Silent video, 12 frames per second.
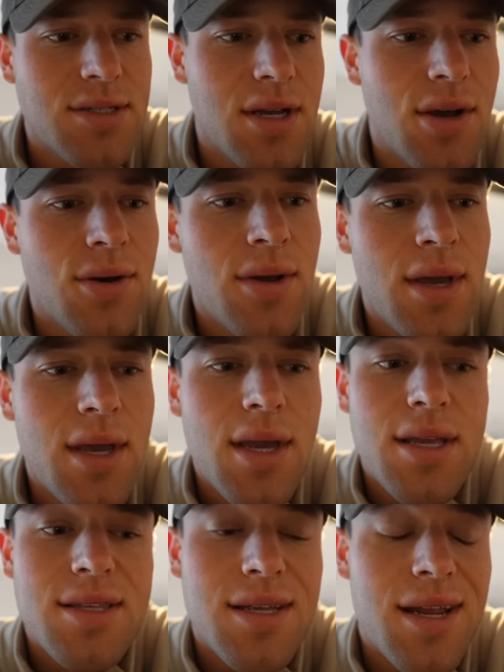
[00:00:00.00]
So
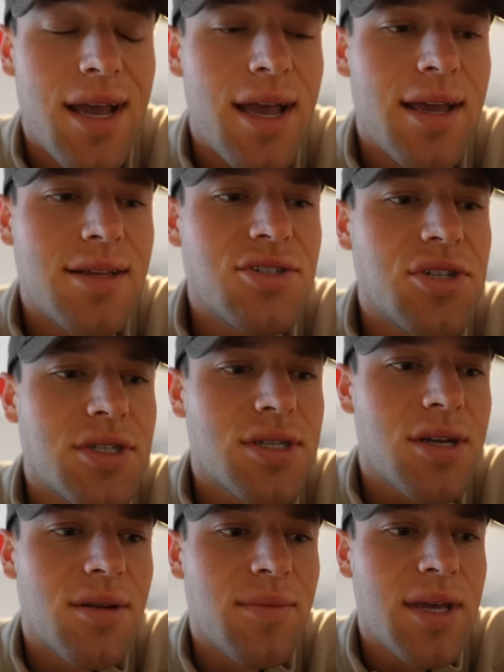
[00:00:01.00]
today is just
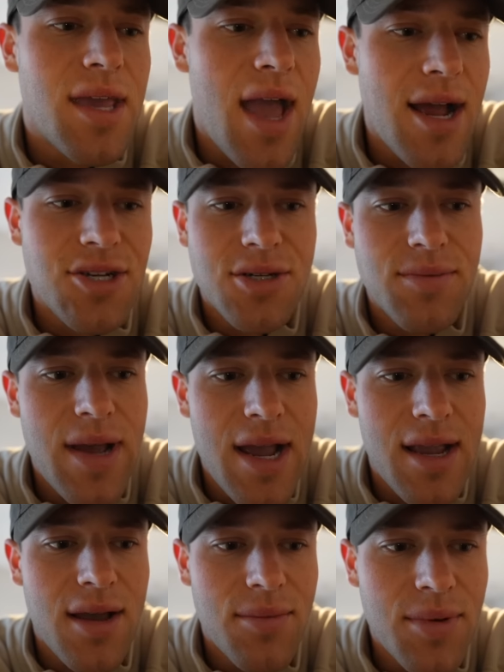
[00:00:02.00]
going to be catching
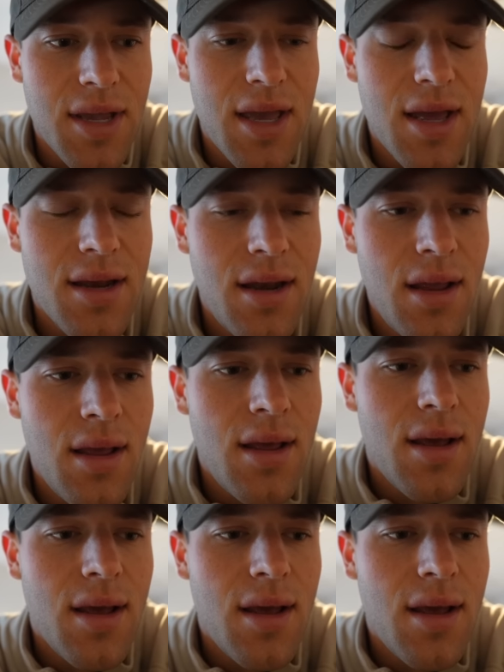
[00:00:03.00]
back up again.